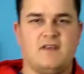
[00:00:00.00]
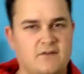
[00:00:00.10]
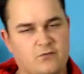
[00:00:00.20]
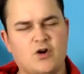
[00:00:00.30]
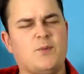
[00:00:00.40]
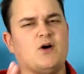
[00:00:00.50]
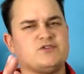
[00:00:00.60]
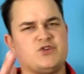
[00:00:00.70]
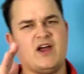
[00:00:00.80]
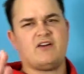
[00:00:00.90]
If RuPaul's
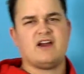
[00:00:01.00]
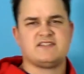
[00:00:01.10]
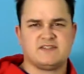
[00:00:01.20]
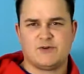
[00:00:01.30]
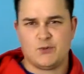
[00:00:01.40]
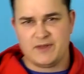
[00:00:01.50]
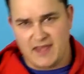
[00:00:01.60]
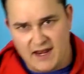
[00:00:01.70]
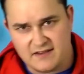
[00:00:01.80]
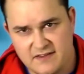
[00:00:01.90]
Drag Race has taught me
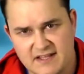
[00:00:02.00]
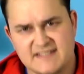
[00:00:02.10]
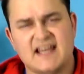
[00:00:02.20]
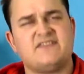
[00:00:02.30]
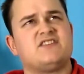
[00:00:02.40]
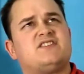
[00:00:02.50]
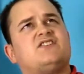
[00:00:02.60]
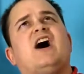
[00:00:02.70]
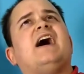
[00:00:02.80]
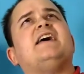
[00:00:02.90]
anything, it's that the
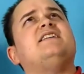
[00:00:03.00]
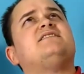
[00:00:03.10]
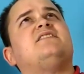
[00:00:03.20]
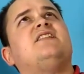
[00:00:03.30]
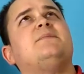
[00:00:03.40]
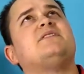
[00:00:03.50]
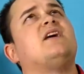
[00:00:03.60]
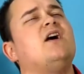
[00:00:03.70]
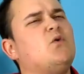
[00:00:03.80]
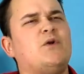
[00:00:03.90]
sky is the limit
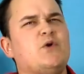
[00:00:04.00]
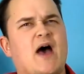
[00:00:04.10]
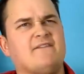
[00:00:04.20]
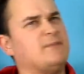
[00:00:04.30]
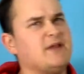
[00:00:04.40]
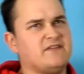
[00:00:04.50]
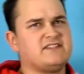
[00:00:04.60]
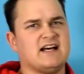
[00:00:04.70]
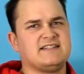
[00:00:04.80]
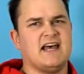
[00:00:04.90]
when you have a bit of
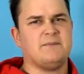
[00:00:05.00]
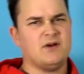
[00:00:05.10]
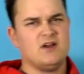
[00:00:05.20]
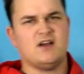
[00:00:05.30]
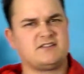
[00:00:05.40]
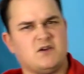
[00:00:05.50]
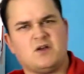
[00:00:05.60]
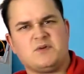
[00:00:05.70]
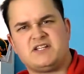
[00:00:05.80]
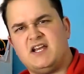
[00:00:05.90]
duct tape, a
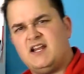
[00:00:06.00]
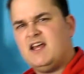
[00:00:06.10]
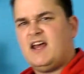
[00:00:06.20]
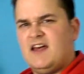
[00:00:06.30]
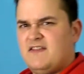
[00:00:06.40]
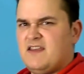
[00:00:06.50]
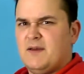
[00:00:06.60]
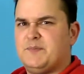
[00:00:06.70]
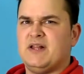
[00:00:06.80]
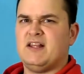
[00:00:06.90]
sewing machine, and the
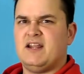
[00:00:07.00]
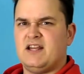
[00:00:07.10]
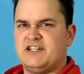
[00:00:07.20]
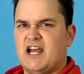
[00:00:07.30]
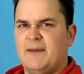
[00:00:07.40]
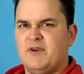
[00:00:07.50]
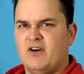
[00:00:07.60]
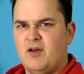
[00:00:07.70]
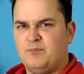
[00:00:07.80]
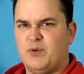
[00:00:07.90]
ability to jam
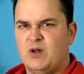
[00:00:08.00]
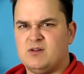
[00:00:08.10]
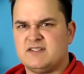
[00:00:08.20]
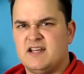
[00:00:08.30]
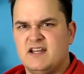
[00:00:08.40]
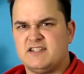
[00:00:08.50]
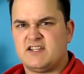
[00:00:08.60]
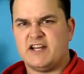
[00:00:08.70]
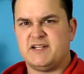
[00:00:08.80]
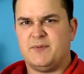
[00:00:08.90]
your own balls
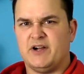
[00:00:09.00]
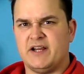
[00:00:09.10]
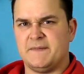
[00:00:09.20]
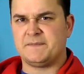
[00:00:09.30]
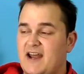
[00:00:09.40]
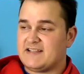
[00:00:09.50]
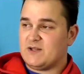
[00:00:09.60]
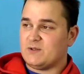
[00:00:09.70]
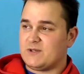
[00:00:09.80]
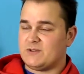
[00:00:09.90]
inside your body. It has
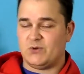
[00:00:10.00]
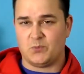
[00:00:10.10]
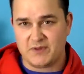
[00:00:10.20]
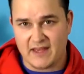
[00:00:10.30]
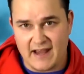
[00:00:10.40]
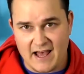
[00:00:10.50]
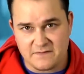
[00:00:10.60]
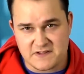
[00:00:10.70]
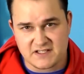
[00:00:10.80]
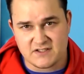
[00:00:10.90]
also taught me that
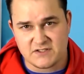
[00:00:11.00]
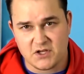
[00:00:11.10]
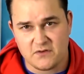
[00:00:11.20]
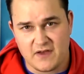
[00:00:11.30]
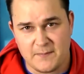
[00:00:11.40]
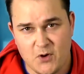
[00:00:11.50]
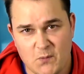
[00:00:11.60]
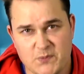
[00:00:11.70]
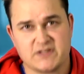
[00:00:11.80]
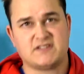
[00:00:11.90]
outfits can serve a
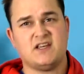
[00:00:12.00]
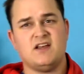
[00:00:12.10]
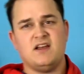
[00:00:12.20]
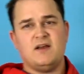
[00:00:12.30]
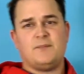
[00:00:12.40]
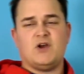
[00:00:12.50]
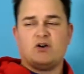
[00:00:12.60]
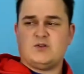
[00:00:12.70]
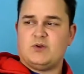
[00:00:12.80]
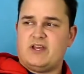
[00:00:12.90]
purpose
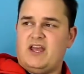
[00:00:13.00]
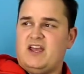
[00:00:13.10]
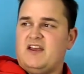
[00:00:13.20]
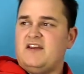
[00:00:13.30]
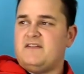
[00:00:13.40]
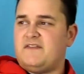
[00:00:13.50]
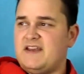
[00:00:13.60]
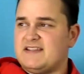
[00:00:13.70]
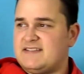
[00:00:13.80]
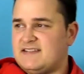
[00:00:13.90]
beyond looking
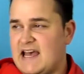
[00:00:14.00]
fierce